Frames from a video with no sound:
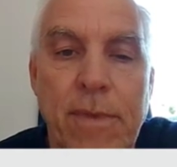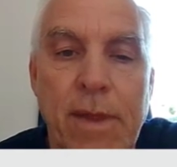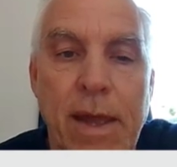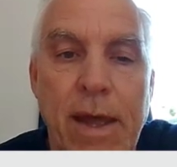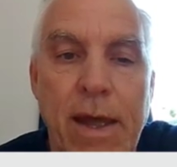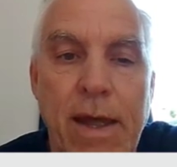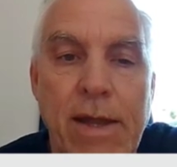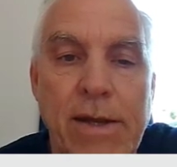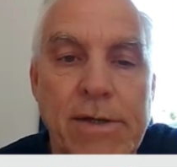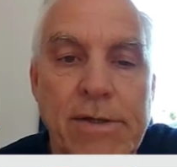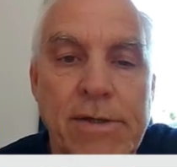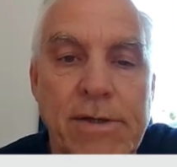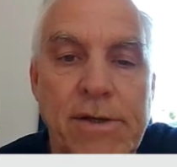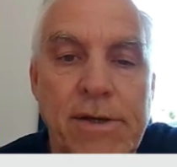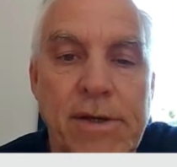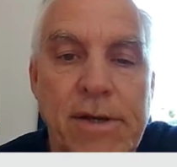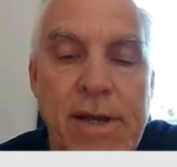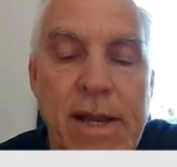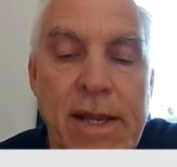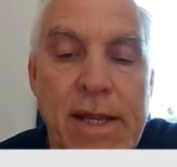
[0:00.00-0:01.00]
And
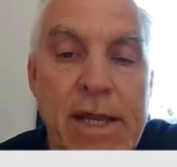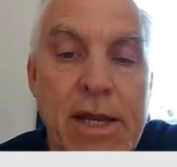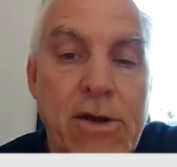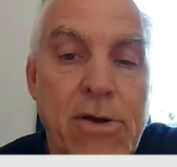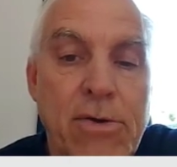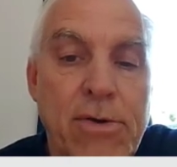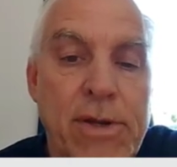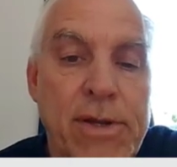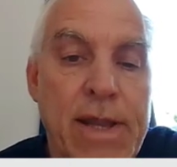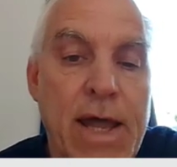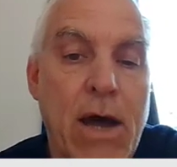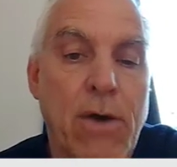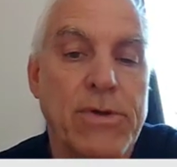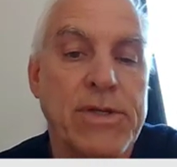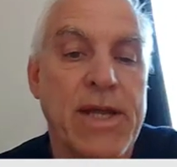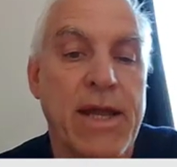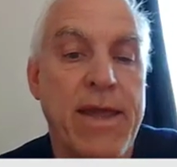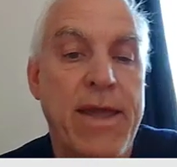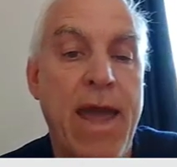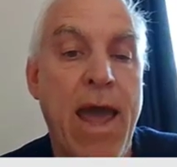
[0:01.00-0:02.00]
here now is
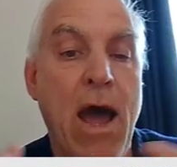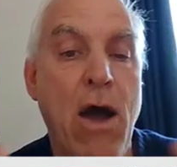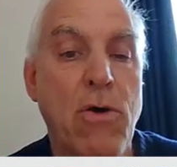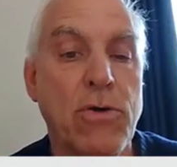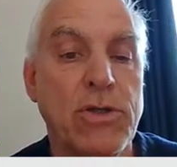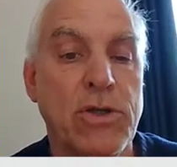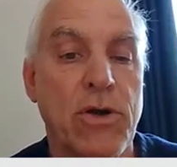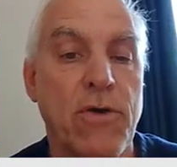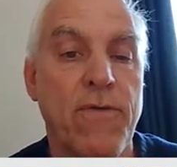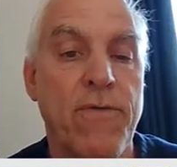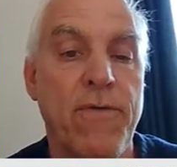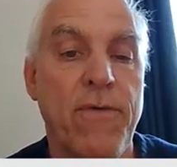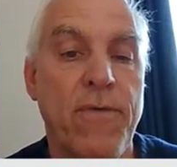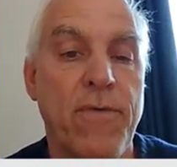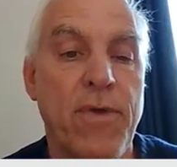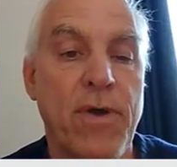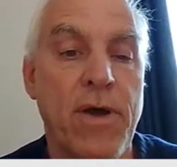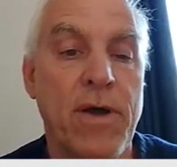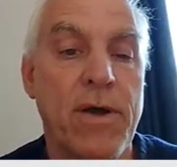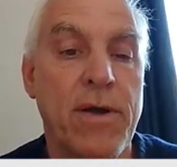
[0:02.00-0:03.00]
a count of
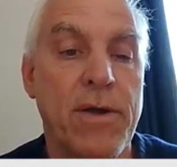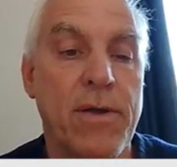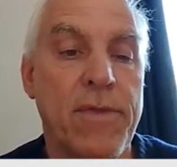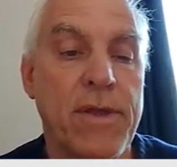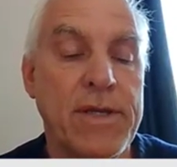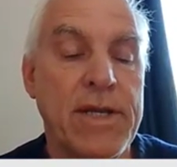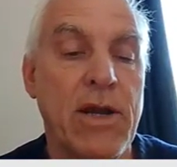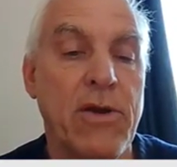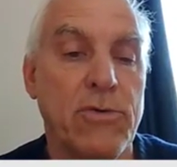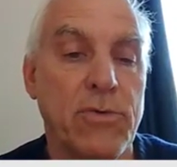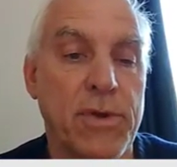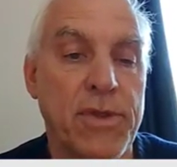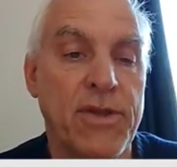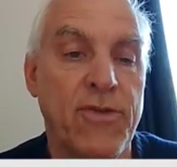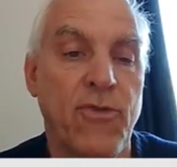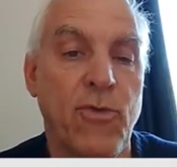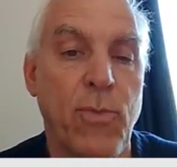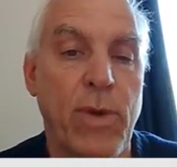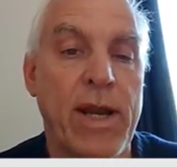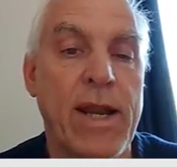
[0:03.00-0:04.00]
the, the territory. This
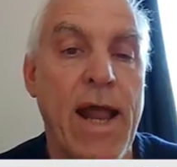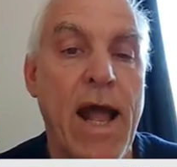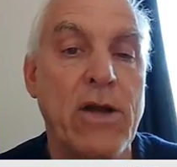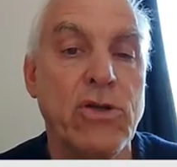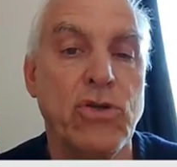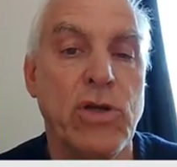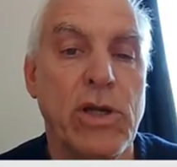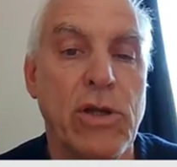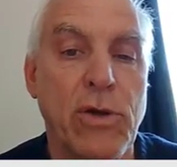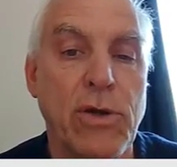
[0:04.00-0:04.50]
is what it actually